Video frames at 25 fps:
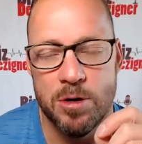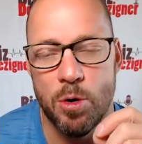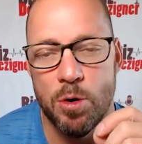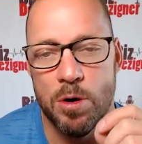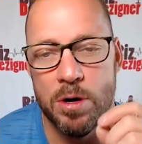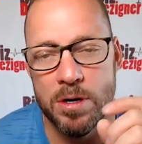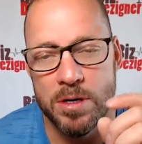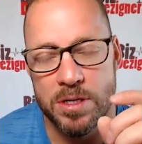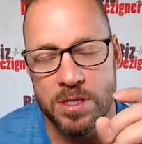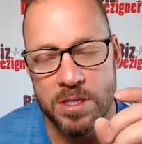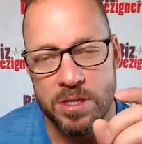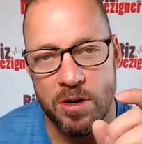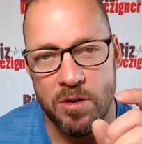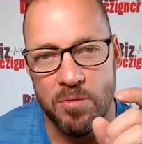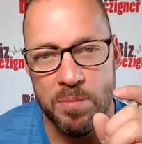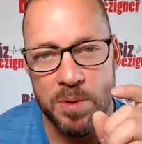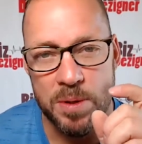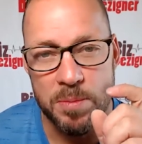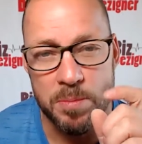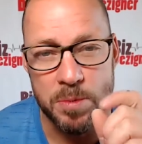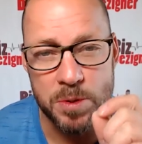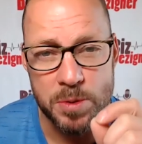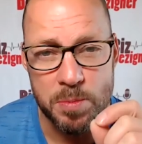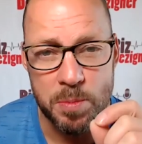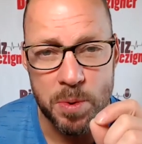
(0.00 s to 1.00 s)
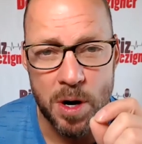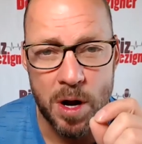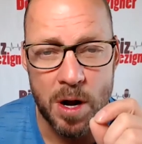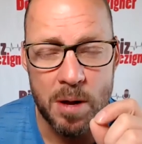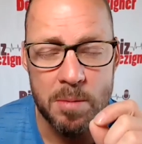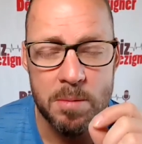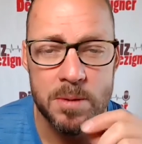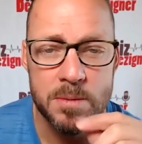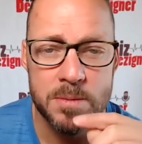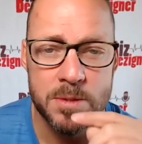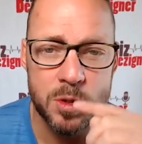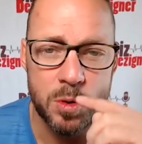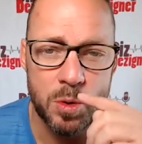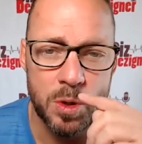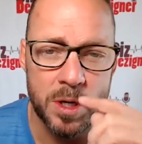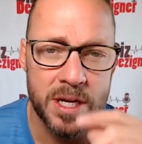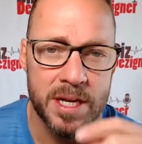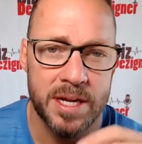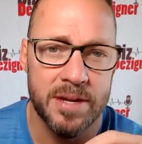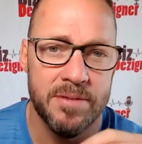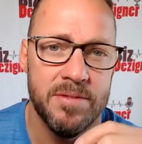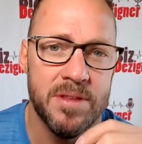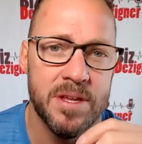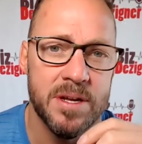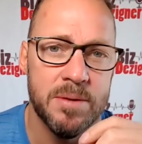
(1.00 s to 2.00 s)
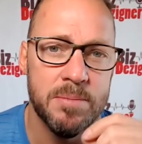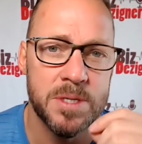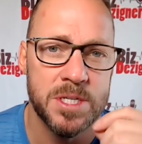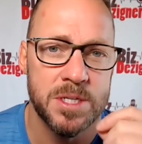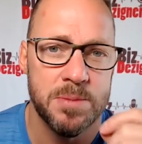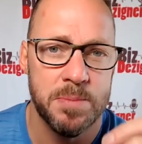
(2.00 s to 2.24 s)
in order to solve people's problems or give them